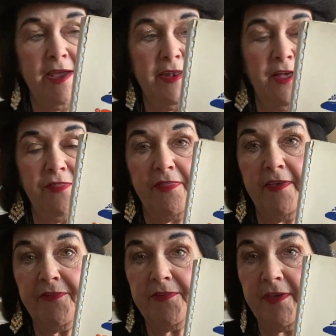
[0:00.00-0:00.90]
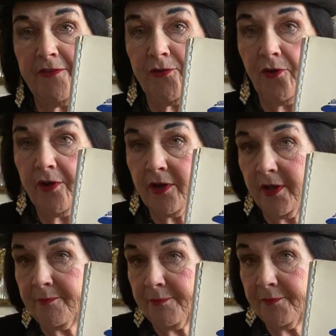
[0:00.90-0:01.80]
Now, this is her
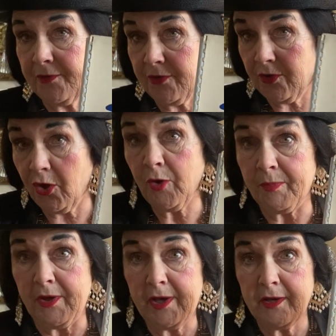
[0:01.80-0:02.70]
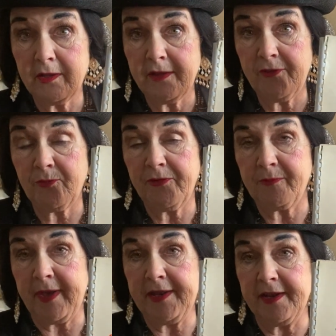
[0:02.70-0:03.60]
cookbook. This was
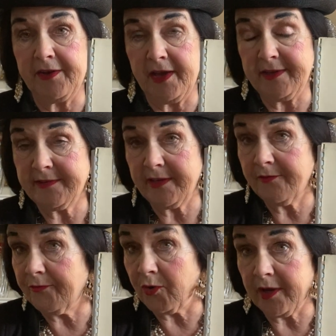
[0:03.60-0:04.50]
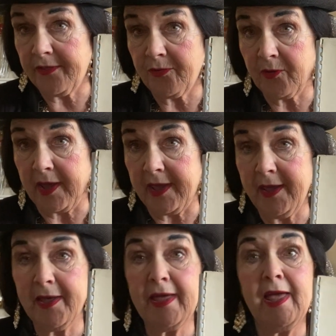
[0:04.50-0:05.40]
made in 1943,
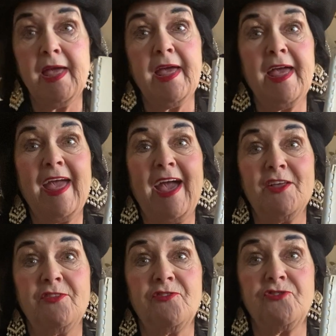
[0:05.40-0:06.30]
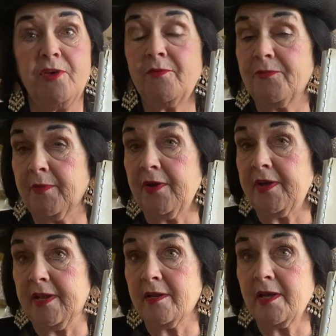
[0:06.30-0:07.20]
and she was
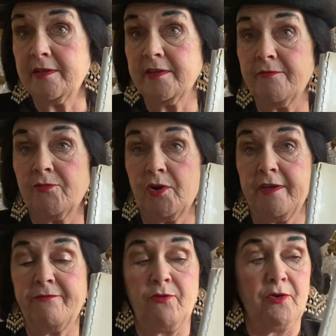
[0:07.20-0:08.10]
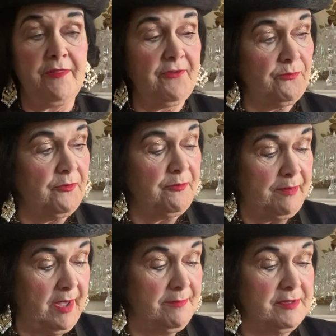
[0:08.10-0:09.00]
married in 1944. This was
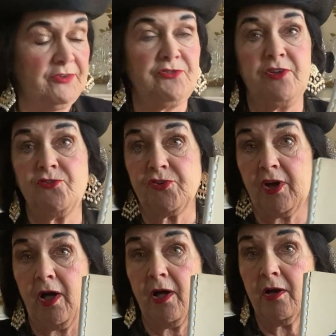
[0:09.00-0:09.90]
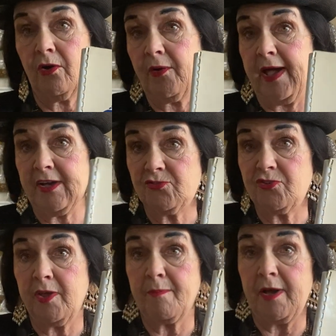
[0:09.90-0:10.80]
published in Chicago,
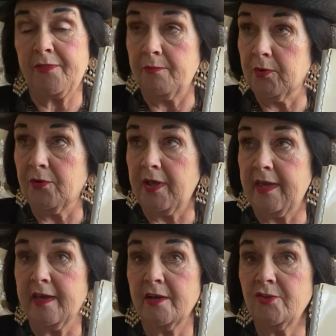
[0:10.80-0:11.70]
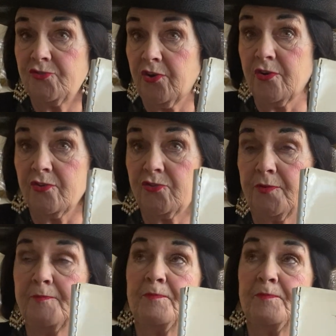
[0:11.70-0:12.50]
actually, by the Moody Church.